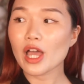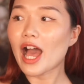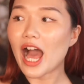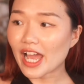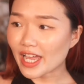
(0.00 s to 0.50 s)

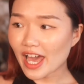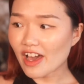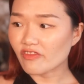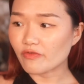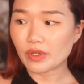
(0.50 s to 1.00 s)
I
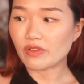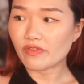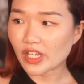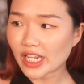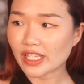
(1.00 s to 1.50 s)
have been
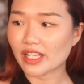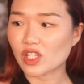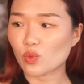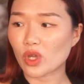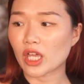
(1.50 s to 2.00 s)
feeling
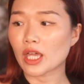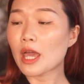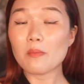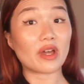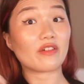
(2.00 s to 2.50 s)
this way,
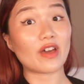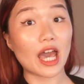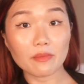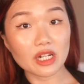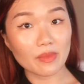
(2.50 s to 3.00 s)
my
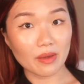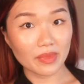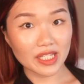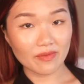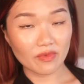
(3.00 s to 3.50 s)
family
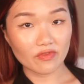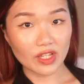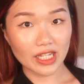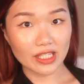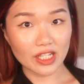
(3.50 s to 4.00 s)
members have been
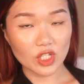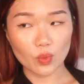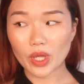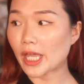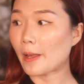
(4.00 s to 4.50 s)
feeling this way.